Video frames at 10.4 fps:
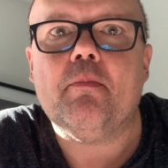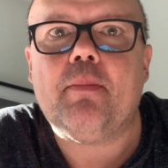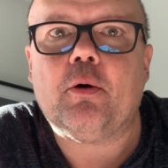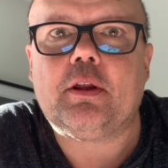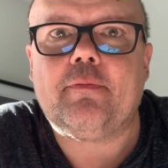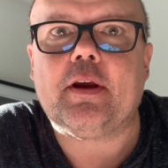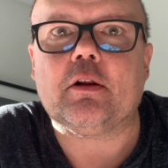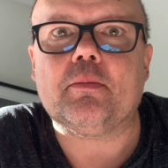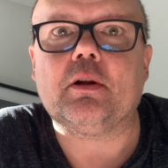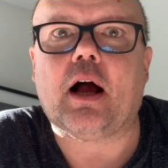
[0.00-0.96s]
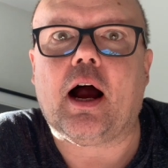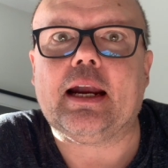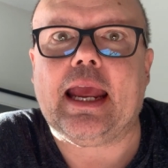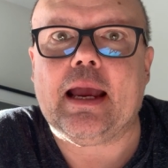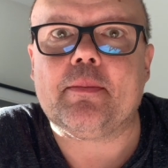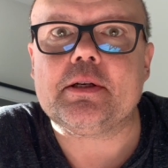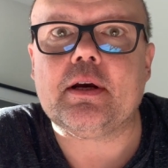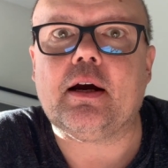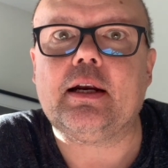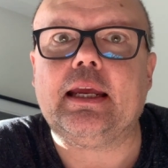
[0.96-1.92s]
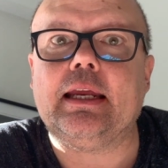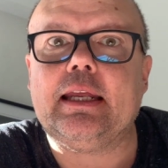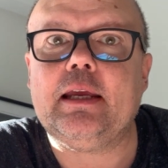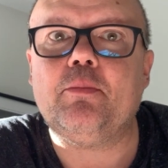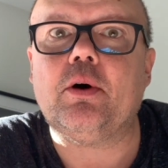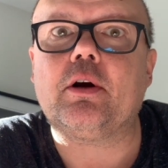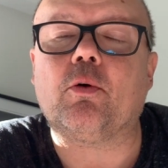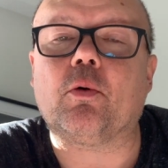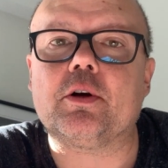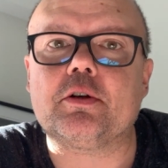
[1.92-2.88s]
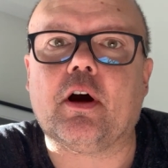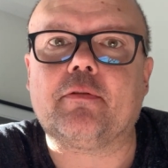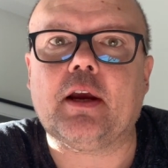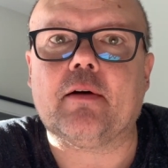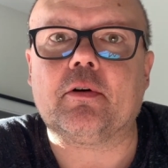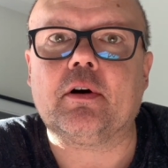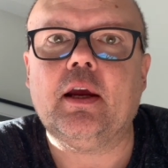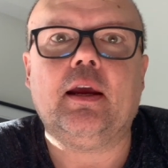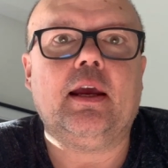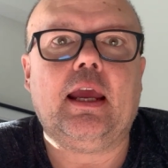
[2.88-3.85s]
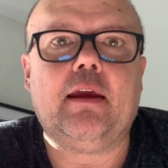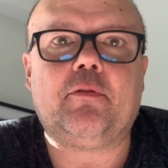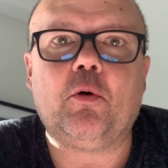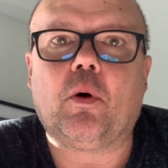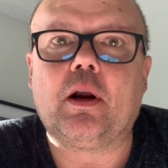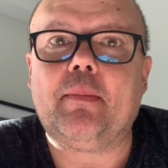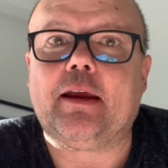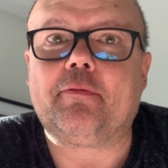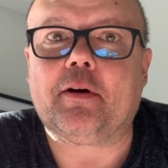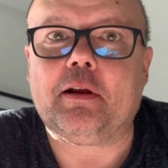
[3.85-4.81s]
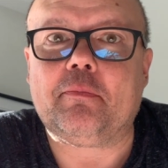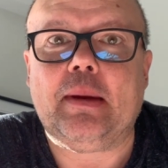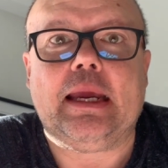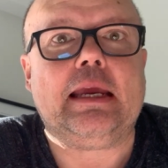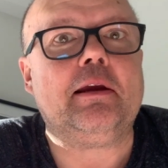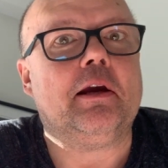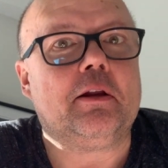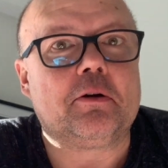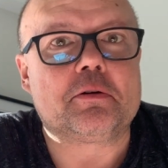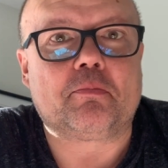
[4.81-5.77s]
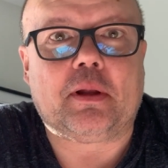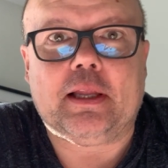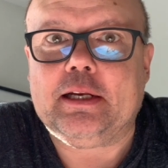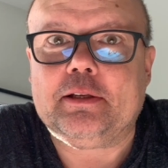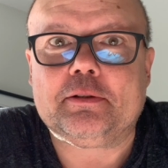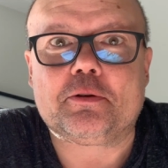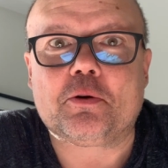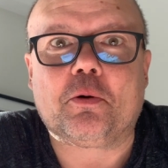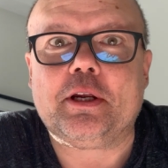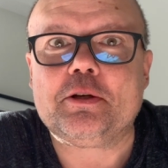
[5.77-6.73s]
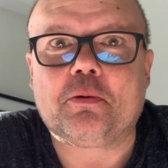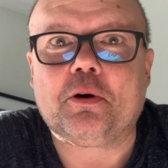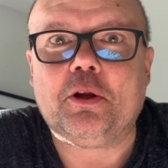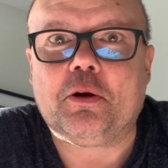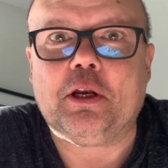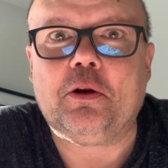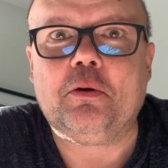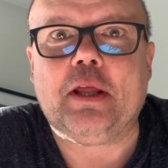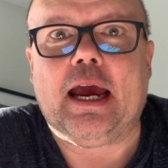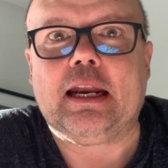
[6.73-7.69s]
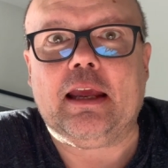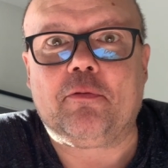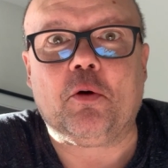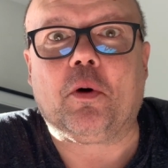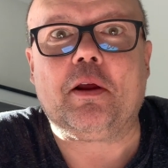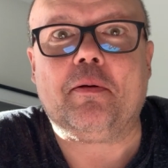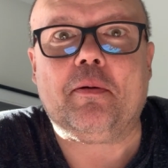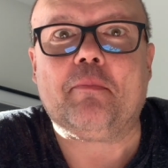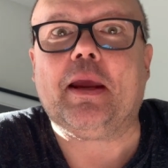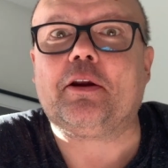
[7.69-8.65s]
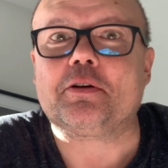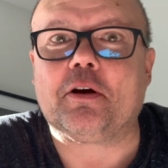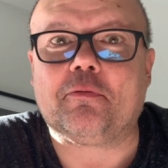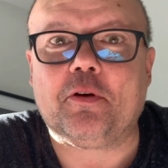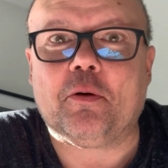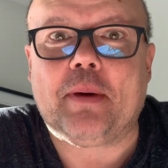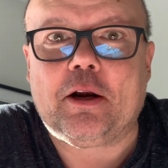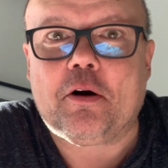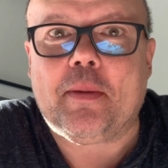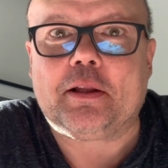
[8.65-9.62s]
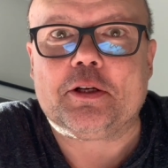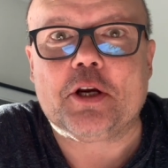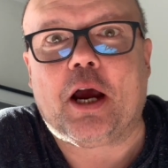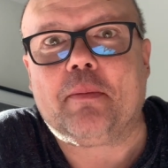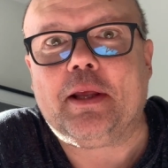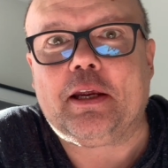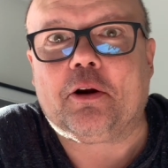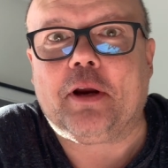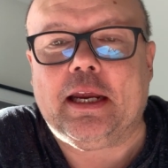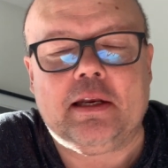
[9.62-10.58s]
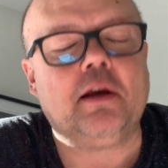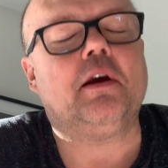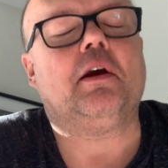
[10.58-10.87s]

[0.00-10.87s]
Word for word: both available on Amazon in ebook or softcover. If you want to make fun of me, there's plenty of stories where you can do that. If you want to make yourself feel better about the job that you're in,